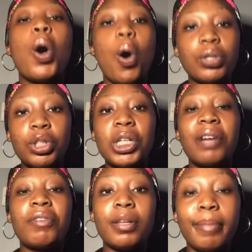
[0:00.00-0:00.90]
Also,
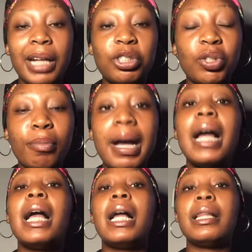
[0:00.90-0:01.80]
check for the batch number.
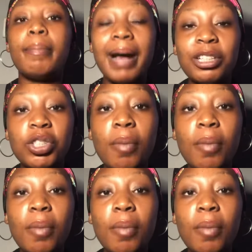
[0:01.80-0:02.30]
The batch